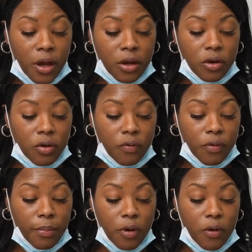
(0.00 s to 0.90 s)
You
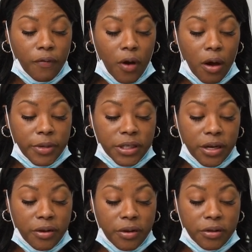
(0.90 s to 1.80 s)
remove all
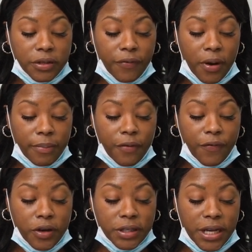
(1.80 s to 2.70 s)
materials from the
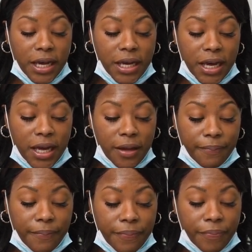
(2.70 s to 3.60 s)
first aid kit.
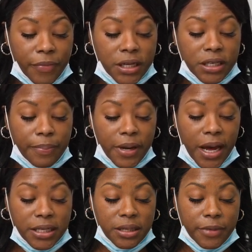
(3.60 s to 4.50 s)

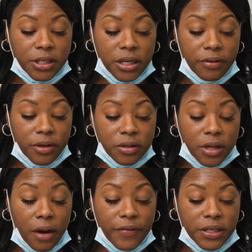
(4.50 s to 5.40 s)
Supplies and materials
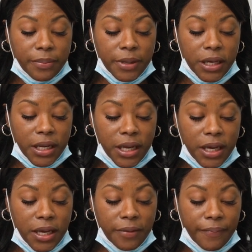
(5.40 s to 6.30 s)
are visibly
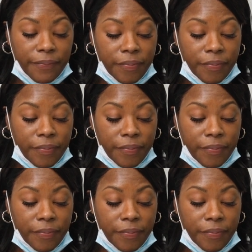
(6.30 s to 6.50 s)
clean.